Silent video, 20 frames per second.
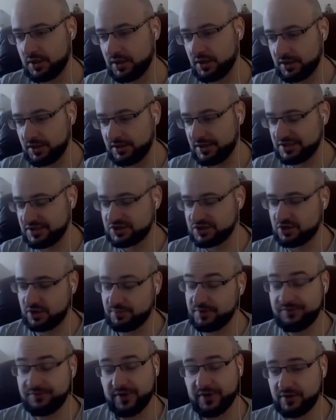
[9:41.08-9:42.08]
This is gonna
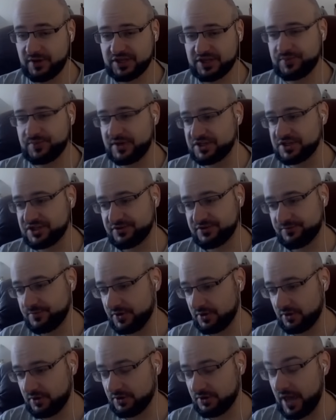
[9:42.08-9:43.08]
be a very expensive
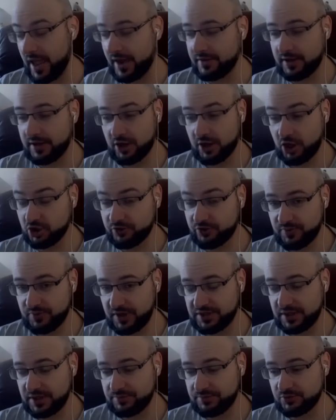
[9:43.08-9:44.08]
build and a lot of
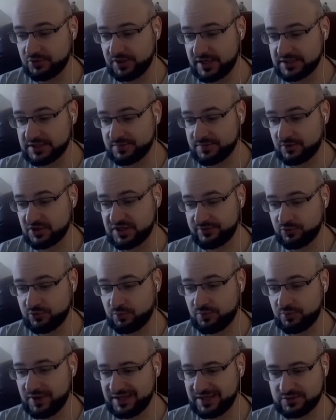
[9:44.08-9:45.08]
playtime to test because I have to
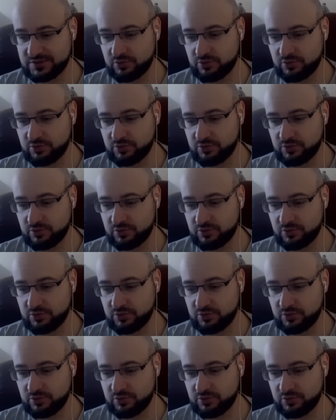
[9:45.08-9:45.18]
plus